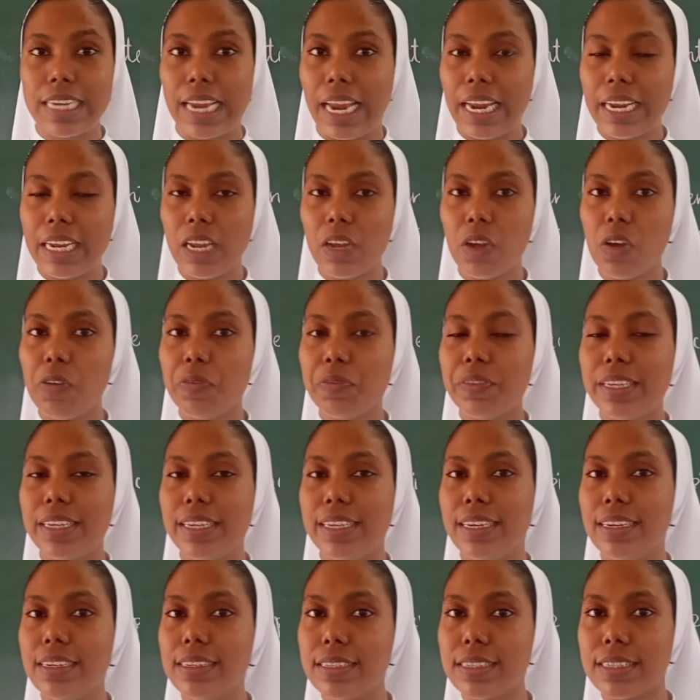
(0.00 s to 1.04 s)
shaking of
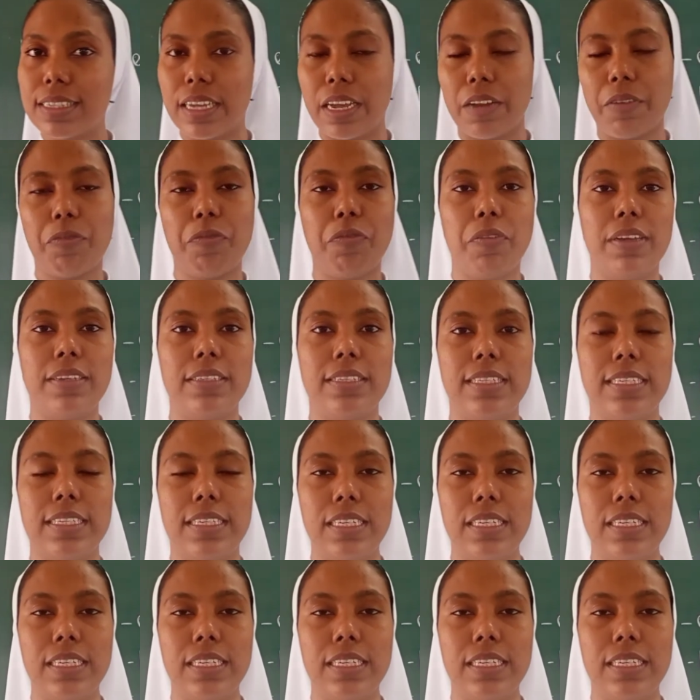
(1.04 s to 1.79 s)
the earth's surface.